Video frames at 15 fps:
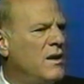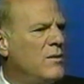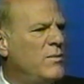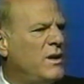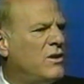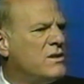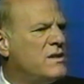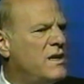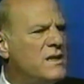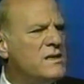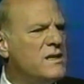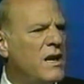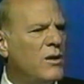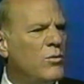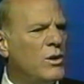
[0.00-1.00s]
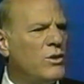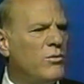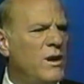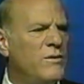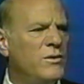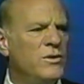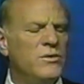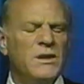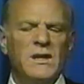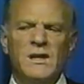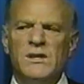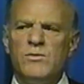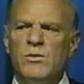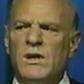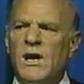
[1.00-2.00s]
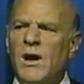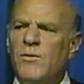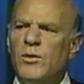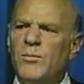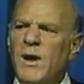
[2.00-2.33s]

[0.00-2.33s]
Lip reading: because his network revenue needs were covered